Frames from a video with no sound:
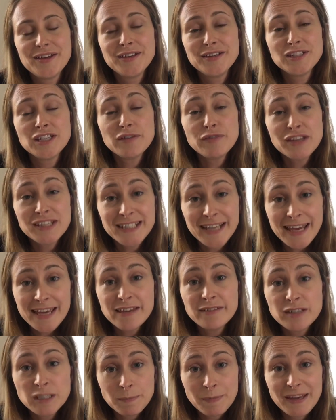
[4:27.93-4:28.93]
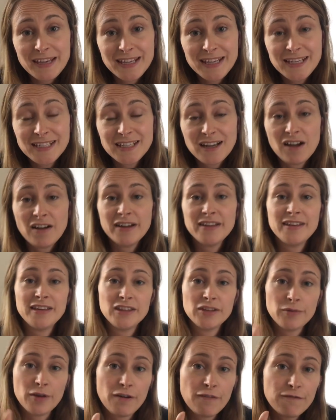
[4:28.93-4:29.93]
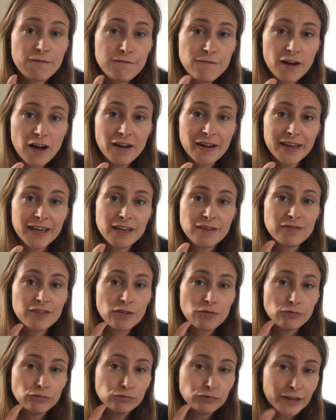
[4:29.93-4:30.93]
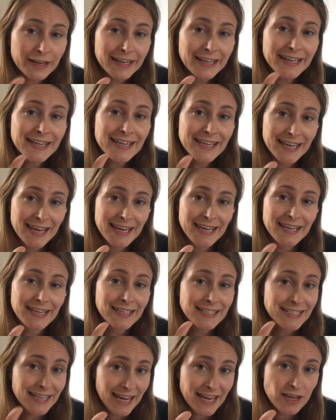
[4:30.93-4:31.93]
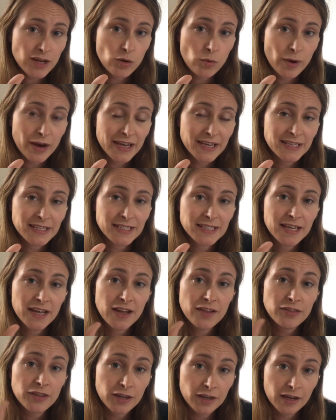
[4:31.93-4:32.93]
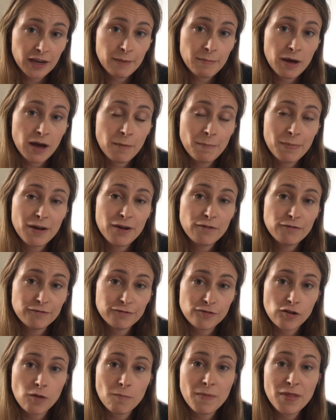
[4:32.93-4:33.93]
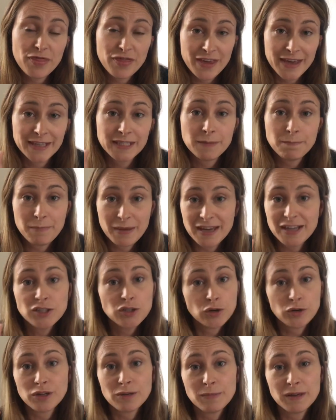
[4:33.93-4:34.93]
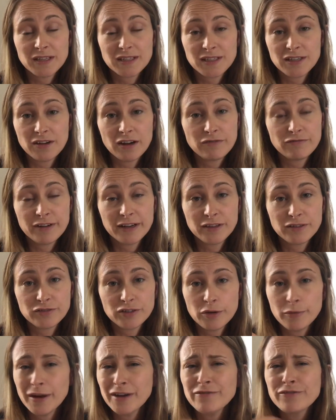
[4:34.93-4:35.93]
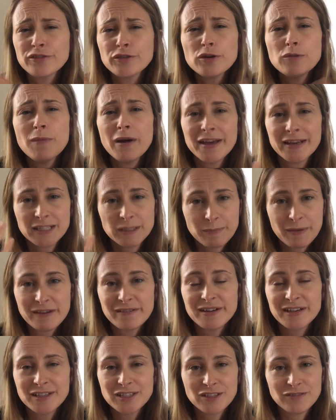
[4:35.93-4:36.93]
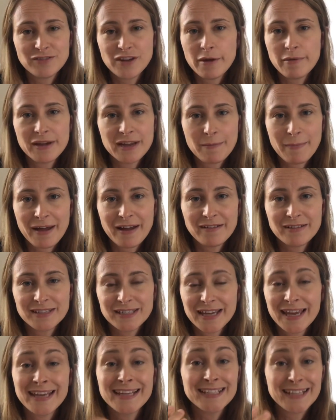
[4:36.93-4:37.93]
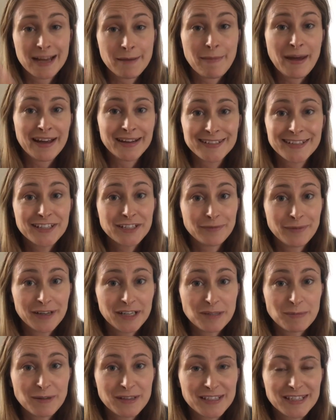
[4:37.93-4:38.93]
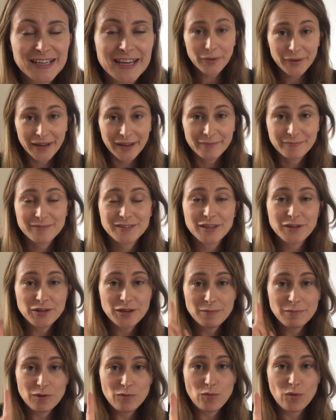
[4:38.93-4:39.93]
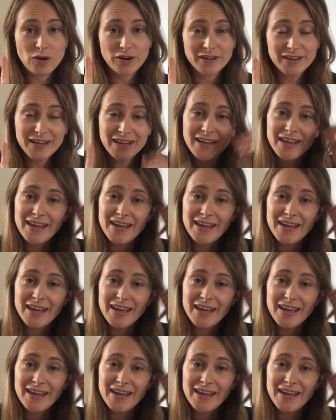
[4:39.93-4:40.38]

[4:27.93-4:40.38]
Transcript: So for the sake of speed, I think there are 5 really key takeaways that come up from this big document that I've read through and through my experience of knowing about exam access arrangements. Okay, so number 1,